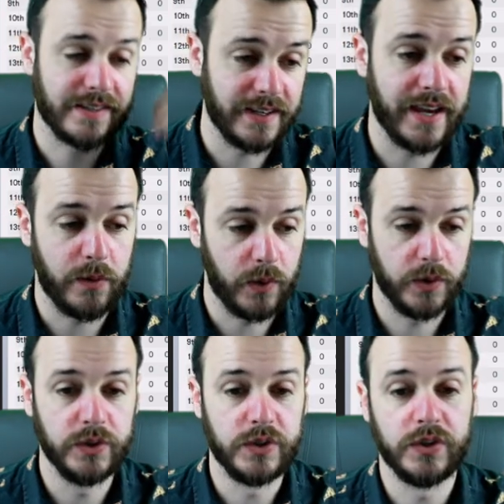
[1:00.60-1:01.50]
and see how
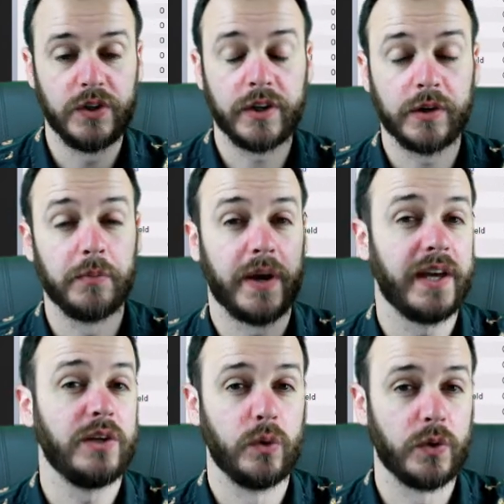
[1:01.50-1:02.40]
well you do. You can
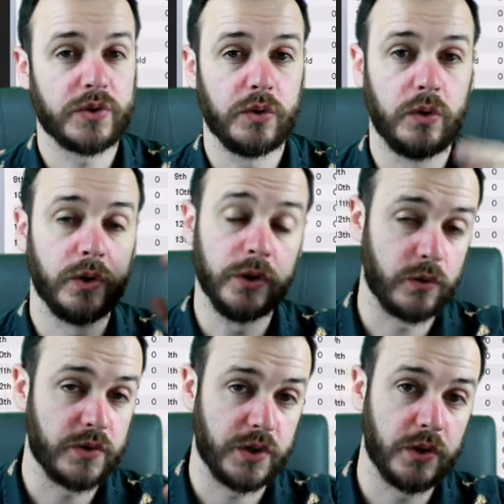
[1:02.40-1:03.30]
compare your score,
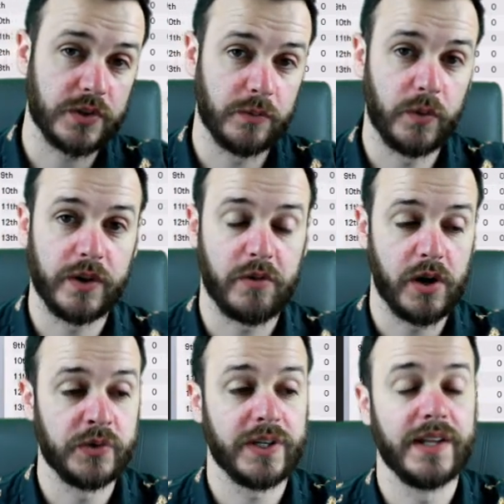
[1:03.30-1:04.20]
your results and
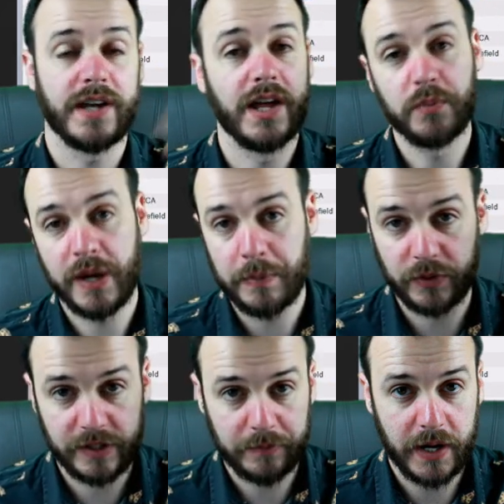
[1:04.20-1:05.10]
whatever else against other
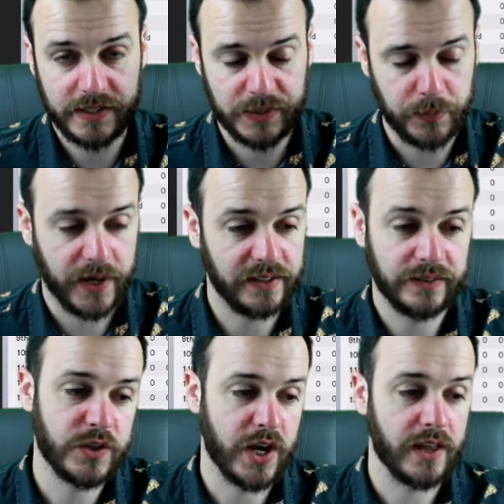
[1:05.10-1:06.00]
people that have
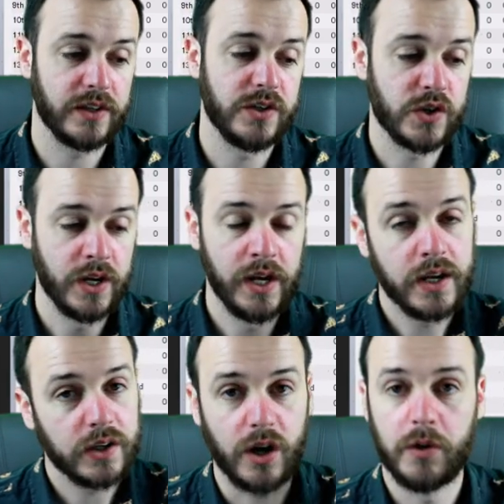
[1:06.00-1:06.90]
participated in the challenge.
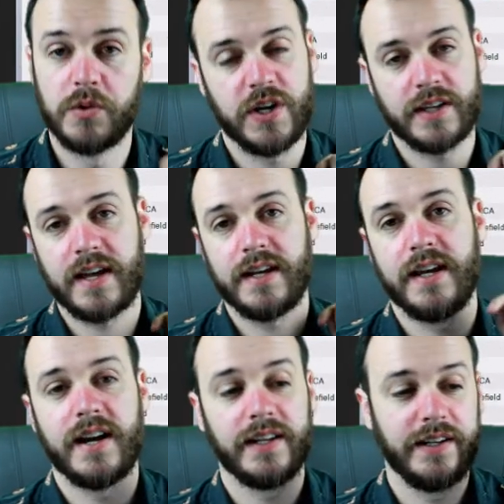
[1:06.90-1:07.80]
Go and check
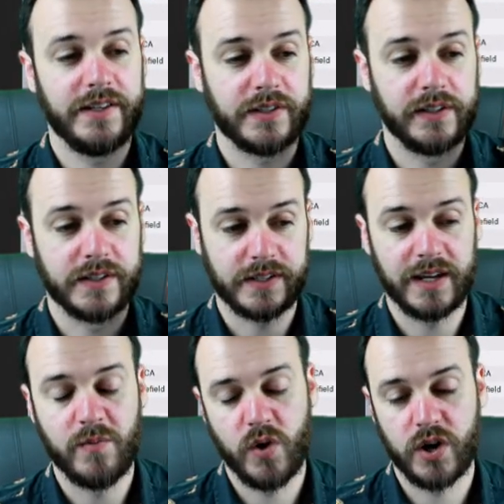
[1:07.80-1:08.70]
that out. It is in the
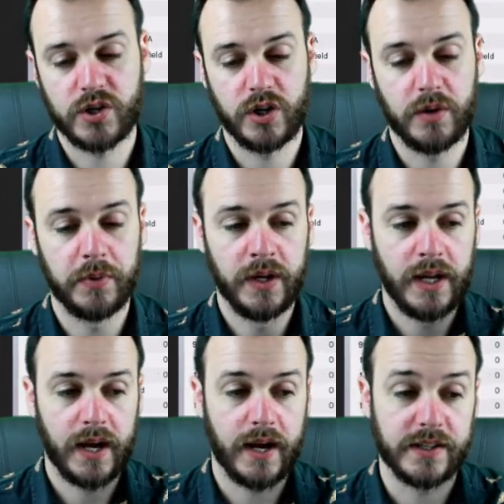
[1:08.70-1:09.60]
Steam Workshop.
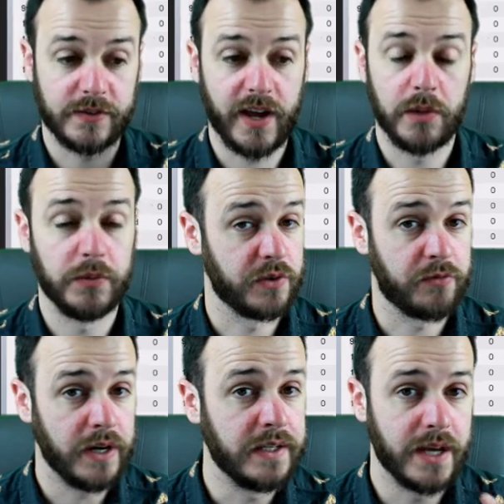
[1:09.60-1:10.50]
It's available as
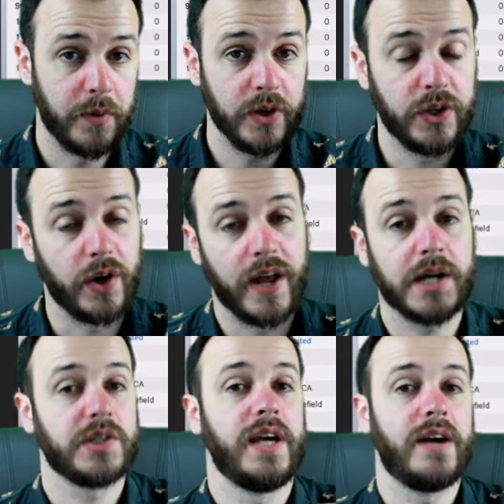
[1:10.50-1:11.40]
a free demo. You don't
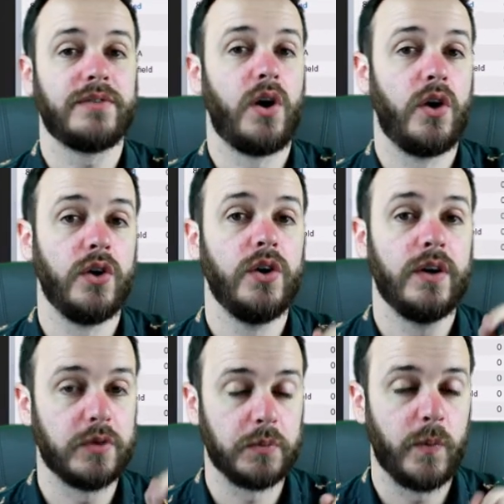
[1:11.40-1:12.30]
actually have to
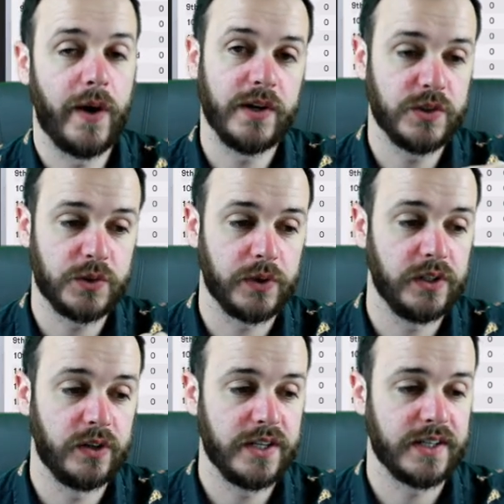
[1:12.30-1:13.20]
own Football Manager
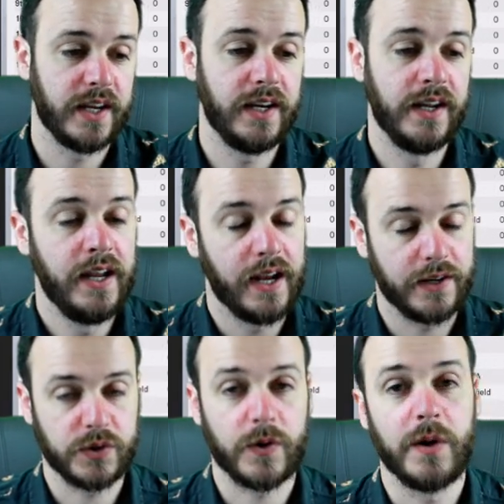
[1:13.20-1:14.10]
2019,
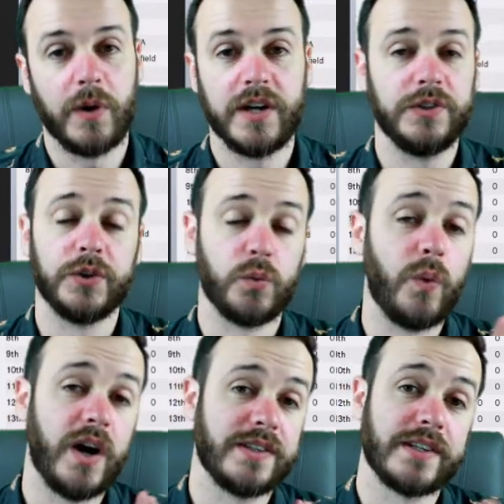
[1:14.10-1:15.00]
and it's a great way to do
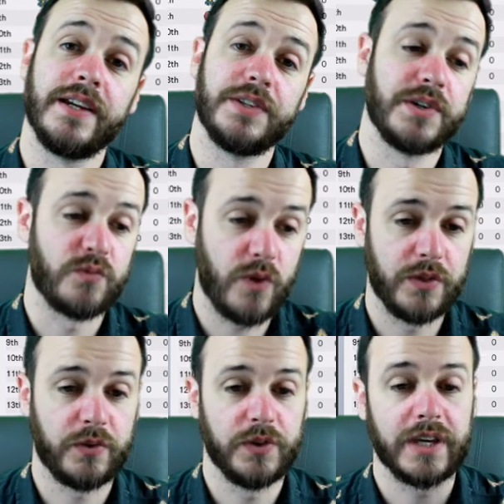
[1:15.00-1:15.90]
one season,
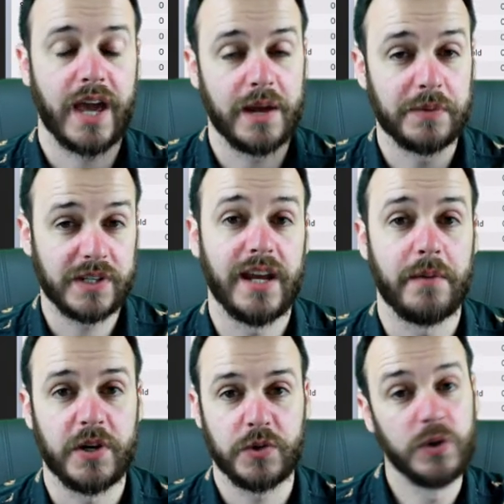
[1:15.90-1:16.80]
run through the game, see
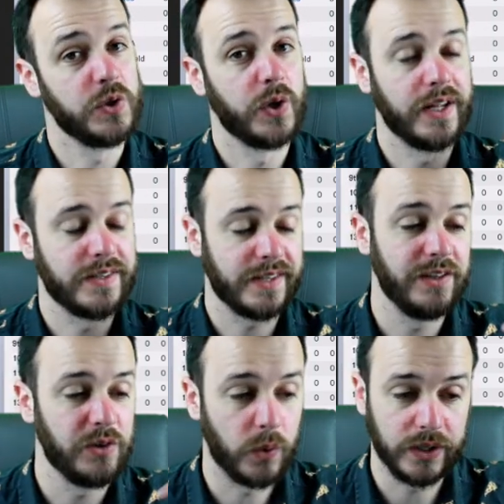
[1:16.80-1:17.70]
how much you enjoy it, and
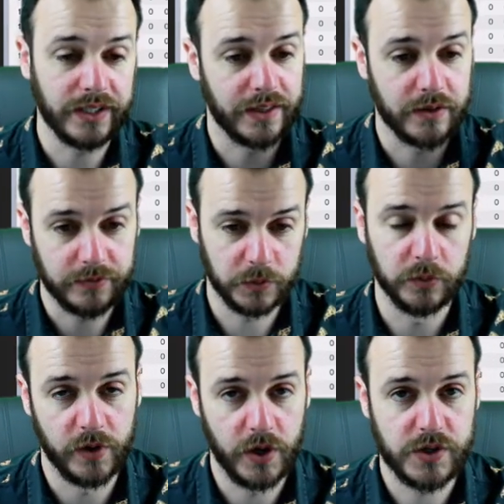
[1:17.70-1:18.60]
see if you want to get the
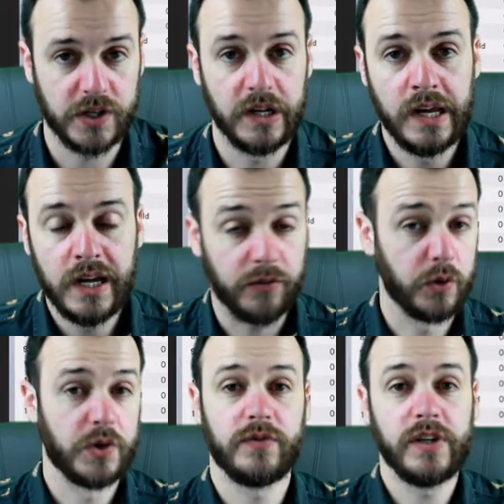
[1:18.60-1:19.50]
full version.
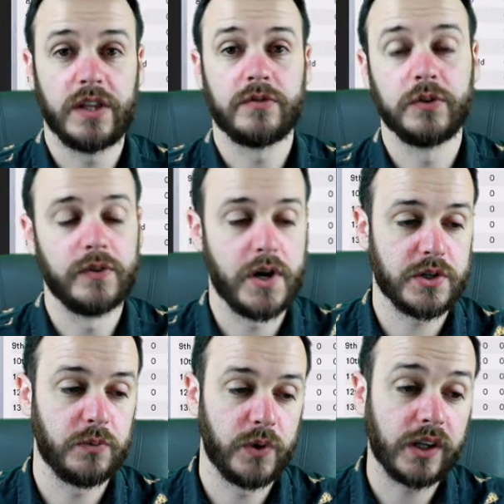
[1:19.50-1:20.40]
Of course, if you get the full
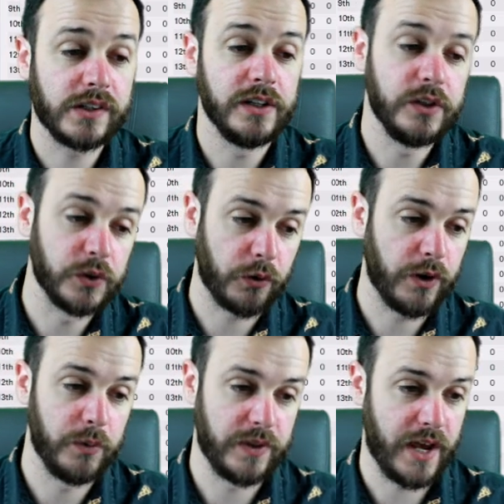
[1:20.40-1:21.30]
version and want to continue your
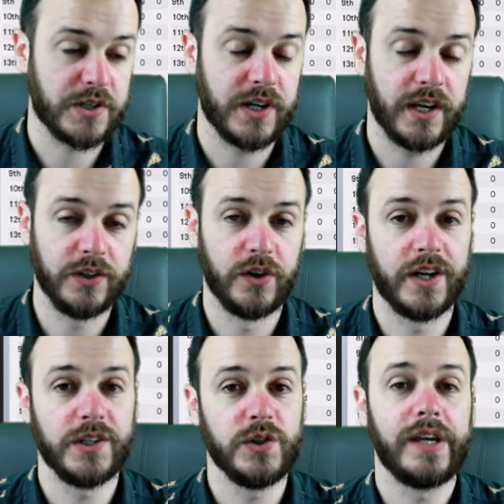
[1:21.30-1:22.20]
career with hashtag
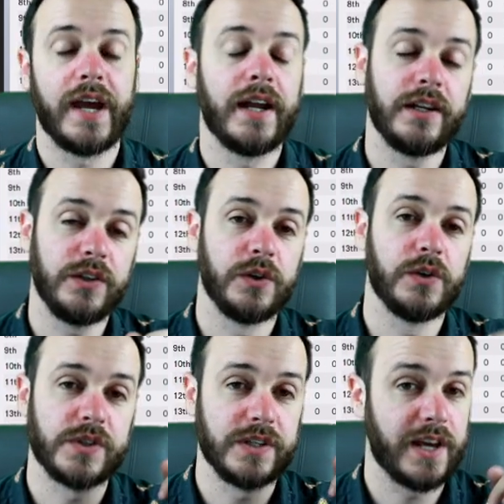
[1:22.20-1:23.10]
United, you can
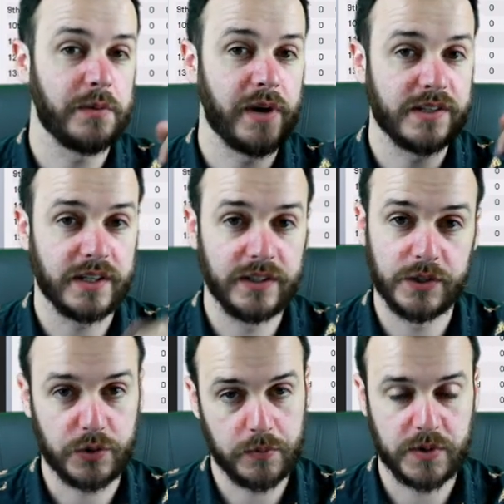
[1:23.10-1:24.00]
use the database in
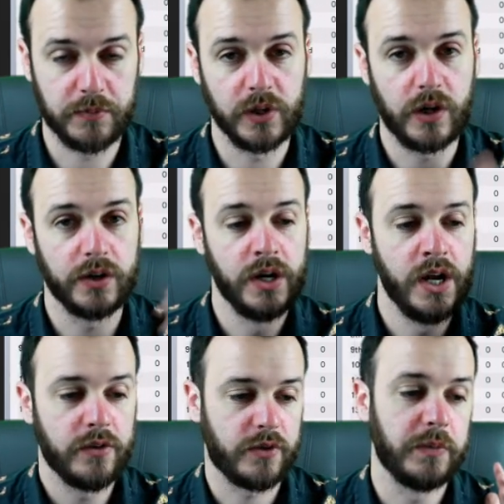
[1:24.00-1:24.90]
the description below
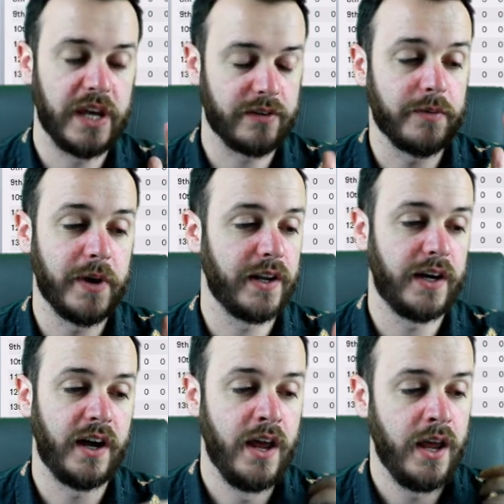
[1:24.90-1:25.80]
from the FM
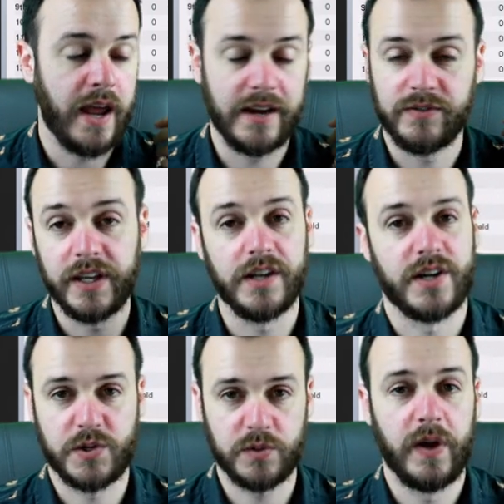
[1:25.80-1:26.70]
editor. And if you get
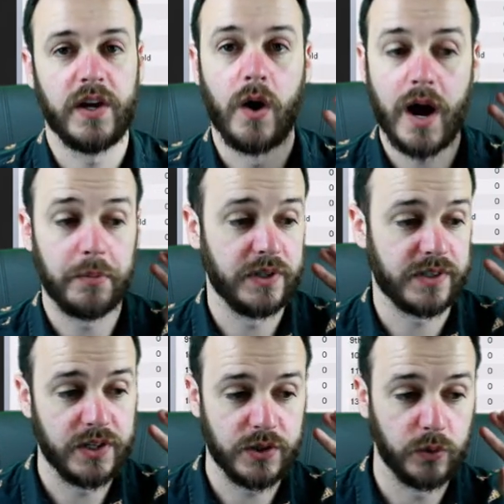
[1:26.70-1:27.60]
in touch with me, I'll
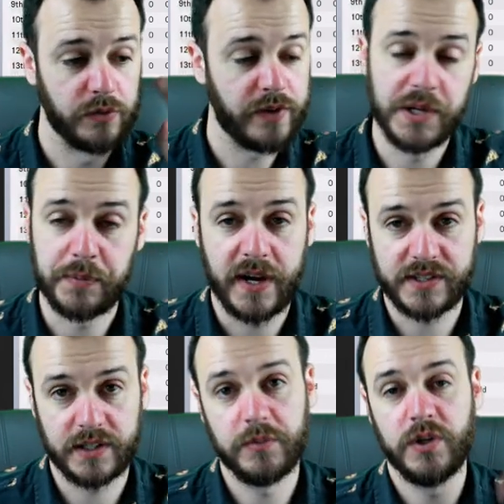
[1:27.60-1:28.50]
happily send you all the face
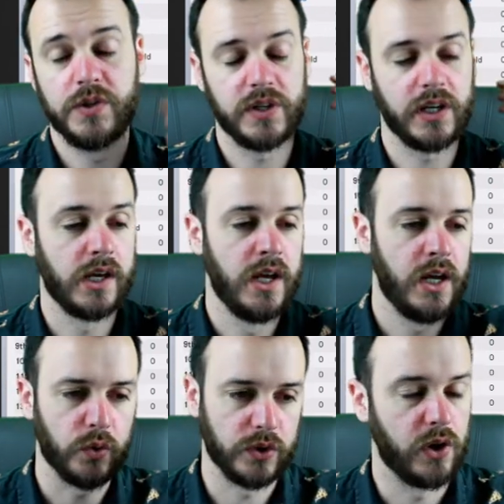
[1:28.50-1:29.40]
packs that I'm using,
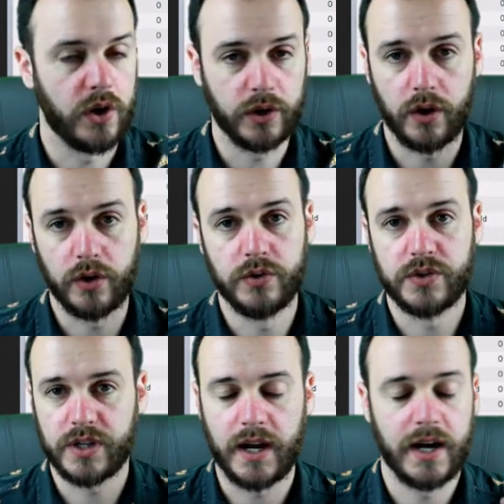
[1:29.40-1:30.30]
all the
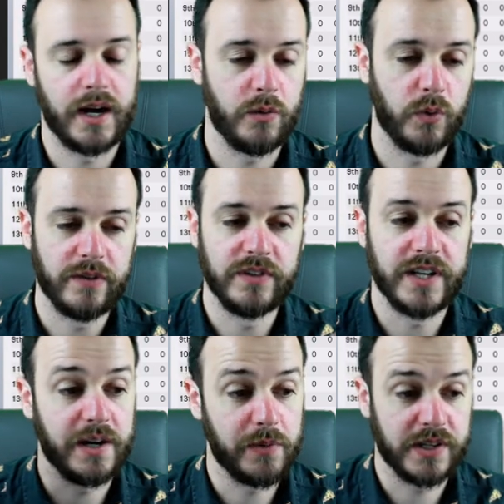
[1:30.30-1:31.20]
logos,
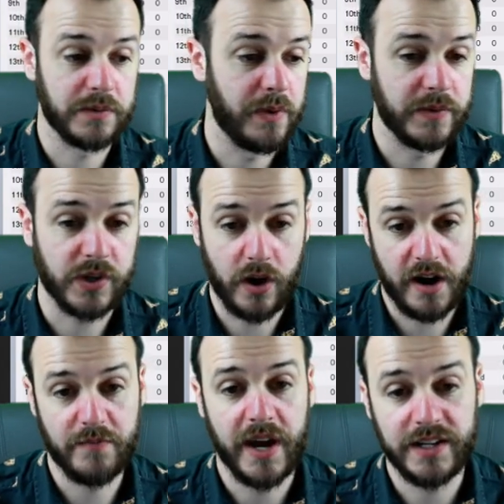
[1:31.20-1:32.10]
whatever database amendments
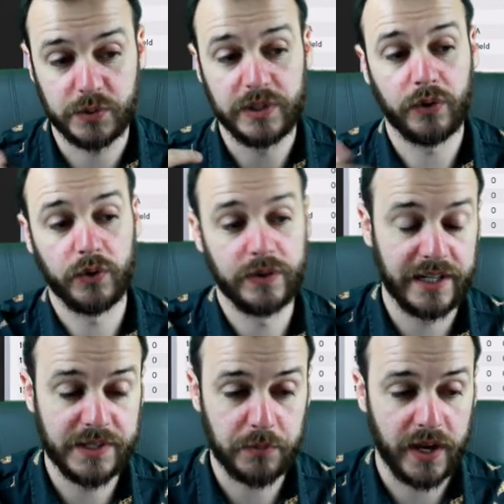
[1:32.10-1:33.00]
I've made to
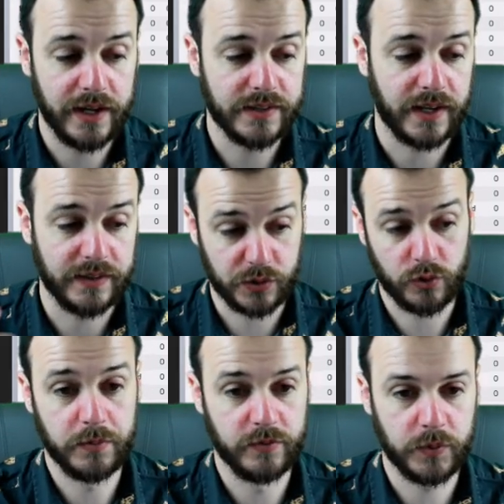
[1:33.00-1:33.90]
include these players and
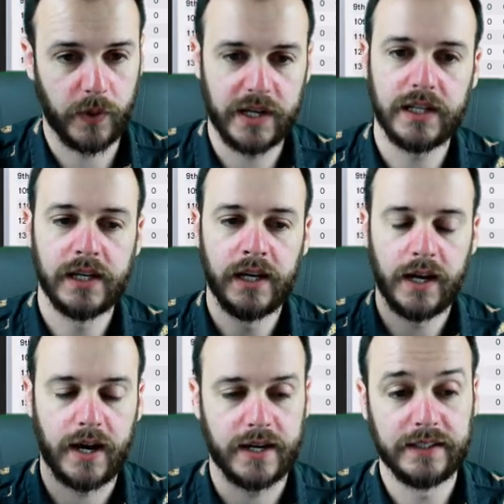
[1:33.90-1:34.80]
this group of 20
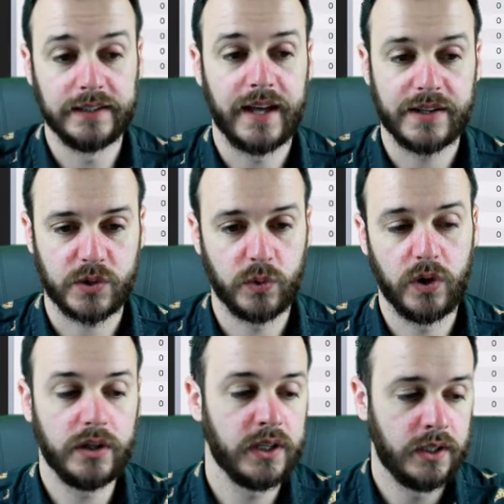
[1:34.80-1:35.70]
in that
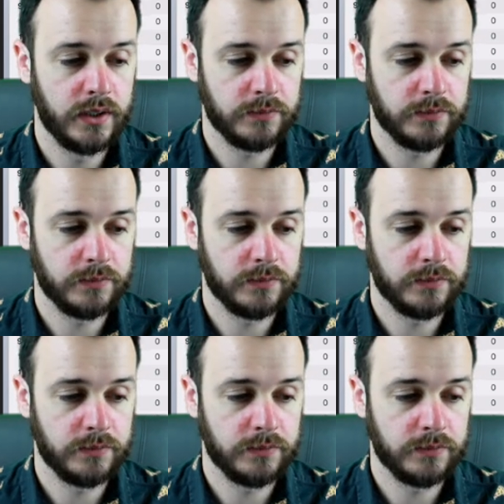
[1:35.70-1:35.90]
squad.